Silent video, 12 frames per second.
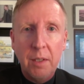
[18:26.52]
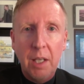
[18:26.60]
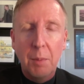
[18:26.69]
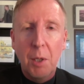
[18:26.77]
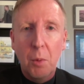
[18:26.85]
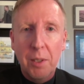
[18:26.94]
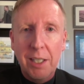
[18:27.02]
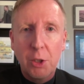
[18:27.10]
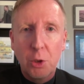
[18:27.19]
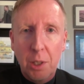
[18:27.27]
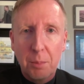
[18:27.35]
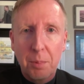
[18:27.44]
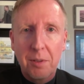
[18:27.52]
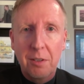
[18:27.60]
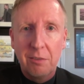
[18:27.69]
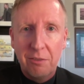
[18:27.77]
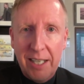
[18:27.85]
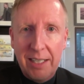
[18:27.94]
about what a Trump
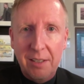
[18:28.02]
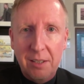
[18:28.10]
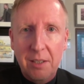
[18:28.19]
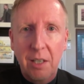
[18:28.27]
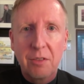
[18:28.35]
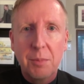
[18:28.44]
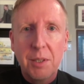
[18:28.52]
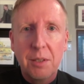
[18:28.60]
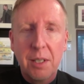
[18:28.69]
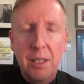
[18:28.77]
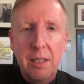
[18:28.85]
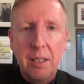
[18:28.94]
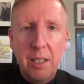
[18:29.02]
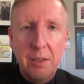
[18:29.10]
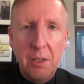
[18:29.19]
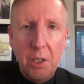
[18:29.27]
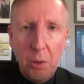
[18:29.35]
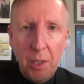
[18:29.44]
Vance government in
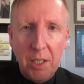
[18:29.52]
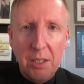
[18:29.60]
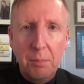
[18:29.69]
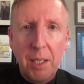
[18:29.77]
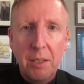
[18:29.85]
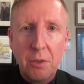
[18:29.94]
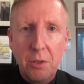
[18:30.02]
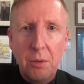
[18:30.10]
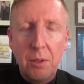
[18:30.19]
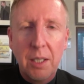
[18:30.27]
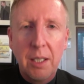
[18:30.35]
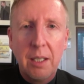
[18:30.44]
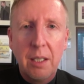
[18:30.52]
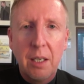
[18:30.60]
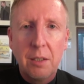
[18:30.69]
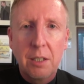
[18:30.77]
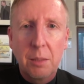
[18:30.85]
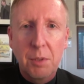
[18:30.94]
the US might do
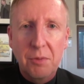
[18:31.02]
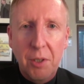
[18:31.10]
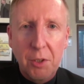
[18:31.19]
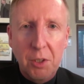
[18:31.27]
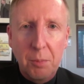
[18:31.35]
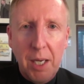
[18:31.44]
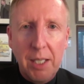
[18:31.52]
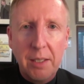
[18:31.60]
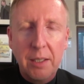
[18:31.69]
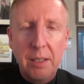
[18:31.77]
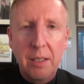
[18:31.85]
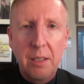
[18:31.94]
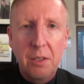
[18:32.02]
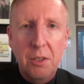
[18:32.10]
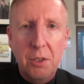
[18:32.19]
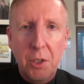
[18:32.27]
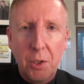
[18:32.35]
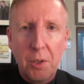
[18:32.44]
in terms of undermining
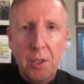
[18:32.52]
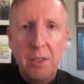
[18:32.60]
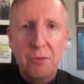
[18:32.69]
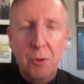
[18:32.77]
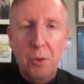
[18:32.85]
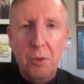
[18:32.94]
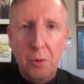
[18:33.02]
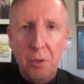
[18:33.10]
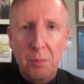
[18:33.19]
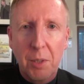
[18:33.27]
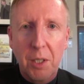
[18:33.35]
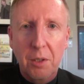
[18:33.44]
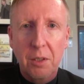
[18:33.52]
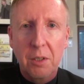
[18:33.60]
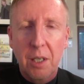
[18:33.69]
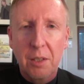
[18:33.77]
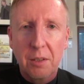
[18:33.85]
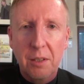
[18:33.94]
security for the North American
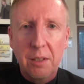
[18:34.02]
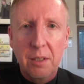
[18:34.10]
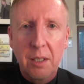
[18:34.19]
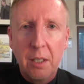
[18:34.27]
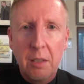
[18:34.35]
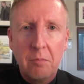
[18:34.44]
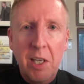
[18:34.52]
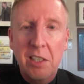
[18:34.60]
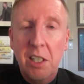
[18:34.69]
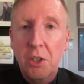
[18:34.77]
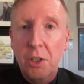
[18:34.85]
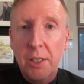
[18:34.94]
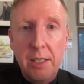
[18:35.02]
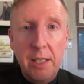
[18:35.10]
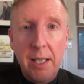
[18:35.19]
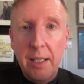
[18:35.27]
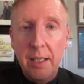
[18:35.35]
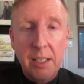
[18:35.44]
continent, and essentially
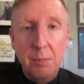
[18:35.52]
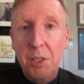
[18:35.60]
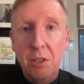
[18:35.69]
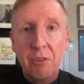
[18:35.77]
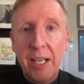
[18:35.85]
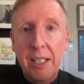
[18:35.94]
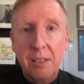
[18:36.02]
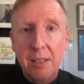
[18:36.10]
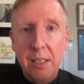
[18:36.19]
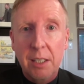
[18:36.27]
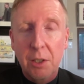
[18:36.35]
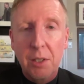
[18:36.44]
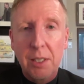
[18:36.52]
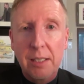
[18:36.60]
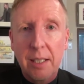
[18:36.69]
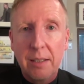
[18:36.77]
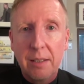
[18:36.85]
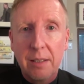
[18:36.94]
saying, as Mr. Vance has clearly
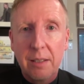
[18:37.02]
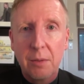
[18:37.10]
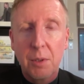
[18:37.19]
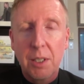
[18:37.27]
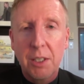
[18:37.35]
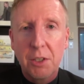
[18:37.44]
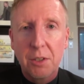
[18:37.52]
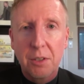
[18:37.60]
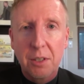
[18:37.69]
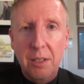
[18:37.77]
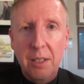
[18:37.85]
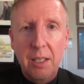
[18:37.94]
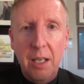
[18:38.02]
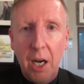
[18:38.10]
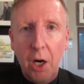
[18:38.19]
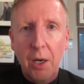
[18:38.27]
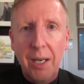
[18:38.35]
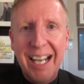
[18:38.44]
said in relation to
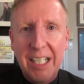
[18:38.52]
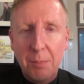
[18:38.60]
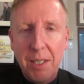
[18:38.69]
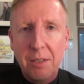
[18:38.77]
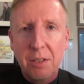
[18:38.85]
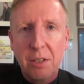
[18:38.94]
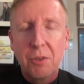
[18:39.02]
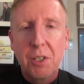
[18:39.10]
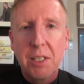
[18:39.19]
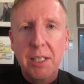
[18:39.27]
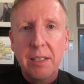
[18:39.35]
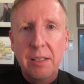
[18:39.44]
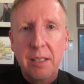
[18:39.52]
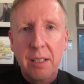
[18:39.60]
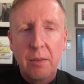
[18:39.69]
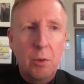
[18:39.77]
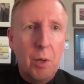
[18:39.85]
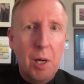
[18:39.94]
our enemies overseas,
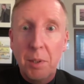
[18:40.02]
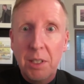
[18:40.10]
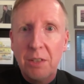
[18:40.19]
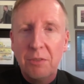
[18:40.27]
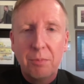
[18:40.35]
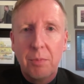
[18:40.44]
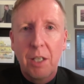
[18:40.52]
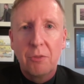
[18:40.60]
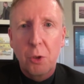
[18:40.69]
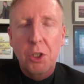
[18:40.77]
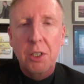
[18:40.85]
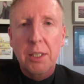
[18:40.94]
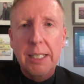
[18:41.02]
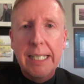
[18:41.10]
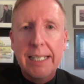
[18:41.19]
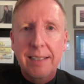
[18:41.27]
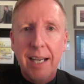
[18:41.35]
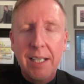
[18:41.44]
who I believe, unfortunately, he
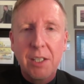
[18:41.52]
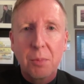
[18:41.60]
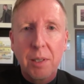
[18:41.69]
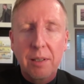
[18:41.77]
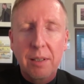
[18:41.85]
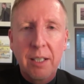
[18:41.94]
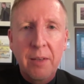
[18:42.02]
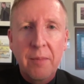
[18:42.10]
sides with,